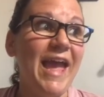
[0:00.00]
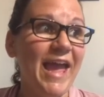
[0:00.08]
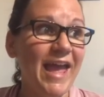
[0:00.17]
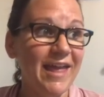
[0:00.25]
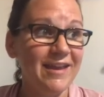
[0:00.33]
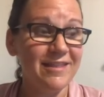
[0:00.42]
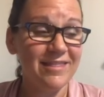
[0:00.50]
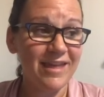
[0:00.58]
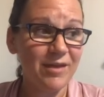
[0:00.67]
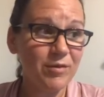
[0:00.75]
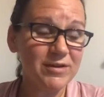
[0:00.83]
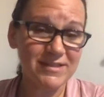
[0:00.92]
And
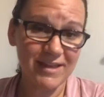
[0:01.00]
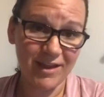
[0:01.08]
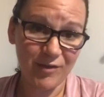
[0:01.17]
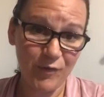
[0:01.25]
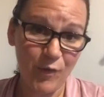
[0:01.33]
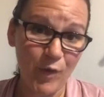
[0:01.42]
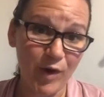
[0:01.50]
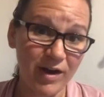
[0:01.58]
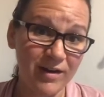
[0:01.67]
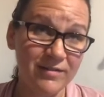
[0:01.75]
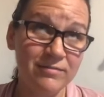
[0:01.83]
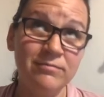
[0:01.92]
they were sick
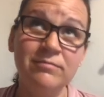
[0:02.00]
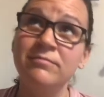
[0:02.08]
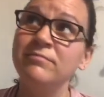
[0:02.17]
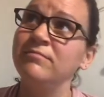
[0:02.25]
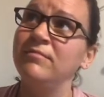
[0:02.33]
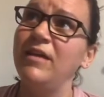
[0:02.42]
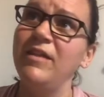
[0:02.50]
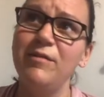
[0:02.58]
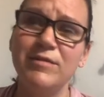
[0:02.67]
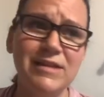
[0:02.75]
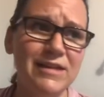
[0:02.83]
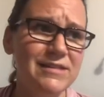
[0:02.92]
for, I think
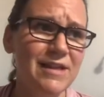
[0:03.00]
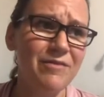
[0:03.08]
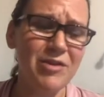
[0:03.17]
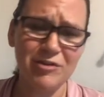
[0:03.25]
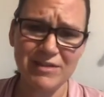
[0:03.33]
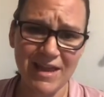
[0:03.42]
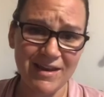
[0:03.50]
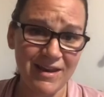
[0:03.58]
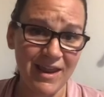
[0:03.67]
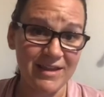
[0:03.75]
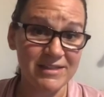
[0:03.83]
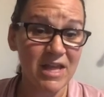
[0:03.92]
it was like 7 or 10
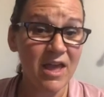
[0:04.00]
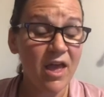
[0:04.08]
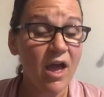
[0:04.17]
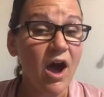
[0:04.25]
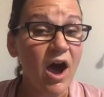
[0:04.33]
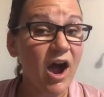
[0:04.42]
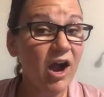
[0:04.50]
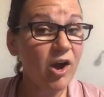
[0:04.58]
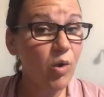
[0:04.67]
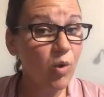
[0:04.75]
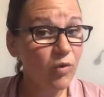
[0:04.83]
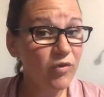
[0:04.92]
days. Our
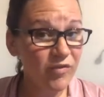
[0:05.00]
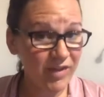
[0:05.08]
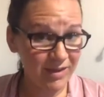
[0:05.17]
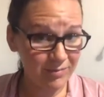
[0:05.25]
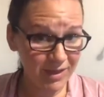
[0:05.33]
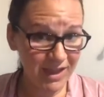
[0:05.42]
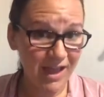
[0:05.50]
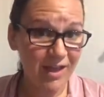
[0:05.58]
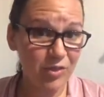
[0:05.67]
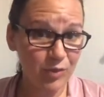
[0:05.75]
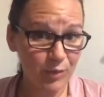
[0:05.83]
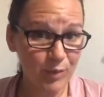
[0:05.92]
whole family
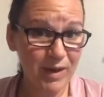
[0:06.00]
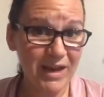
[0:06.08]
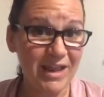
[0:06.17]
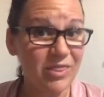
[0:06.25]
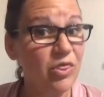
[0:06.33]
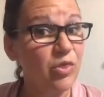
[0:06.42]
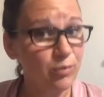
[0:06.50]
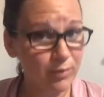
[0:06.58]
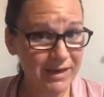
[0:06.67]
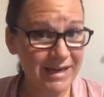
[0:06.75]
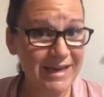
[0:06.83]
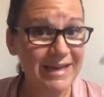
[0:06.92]
got through it in
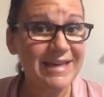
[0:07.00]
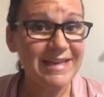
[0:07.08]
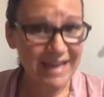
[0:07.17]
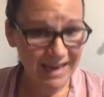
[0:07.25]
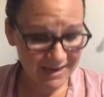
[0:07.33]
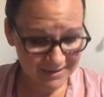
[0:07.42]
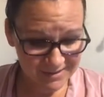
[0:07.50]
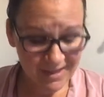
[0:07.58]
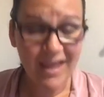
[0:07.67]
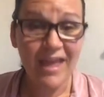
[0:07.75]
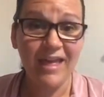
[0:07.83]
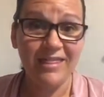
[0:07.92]
3 days.
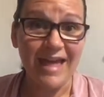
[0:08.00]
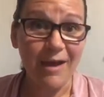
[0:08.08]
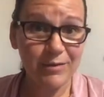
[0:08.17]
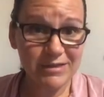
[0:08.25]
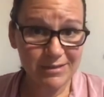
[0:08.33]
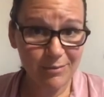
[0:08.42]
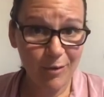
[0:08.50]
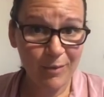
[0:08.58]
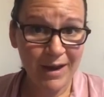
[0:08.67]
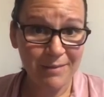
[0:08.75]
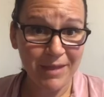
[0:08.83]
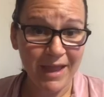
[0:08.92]
That was the
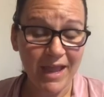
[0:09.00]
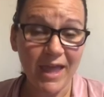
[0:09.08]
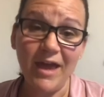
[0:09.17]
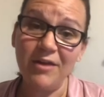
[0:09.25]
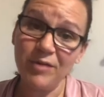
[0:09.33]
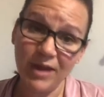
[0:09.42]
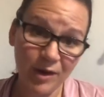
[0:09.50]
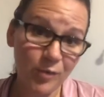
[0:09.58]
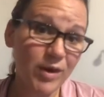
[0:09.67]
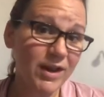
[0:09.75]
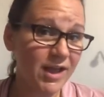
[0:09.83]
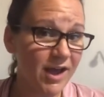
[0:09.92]
moment I'm like, I don't care
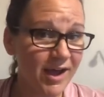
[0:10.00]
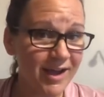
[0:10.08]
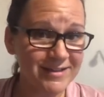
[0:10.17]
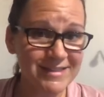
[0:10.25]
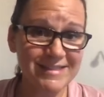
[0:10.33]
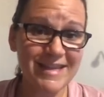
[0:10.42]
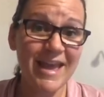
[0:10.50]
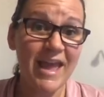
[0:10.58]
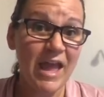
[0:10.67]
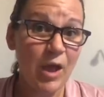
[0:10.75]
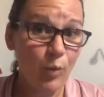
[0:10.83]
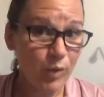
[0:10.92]
what it costs.
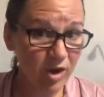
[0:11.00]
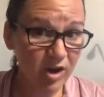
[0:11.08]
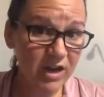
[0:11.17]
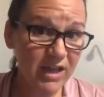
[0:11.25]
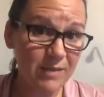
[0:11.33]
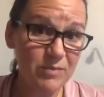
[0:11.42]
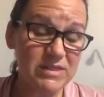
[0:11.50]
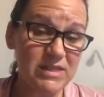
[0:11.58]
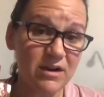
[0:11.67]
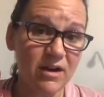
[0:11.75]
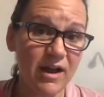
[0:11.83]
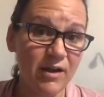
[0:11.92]
We are going to keep this
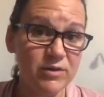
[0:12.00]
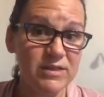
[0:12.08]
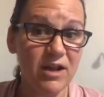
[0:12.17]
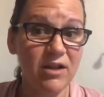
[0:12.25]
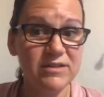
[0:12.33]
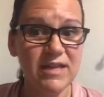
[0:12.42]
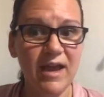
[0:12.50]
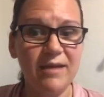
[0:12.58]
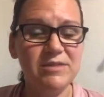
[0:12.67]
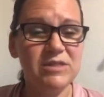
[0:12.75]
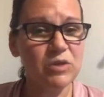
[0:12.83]
in our house at all times.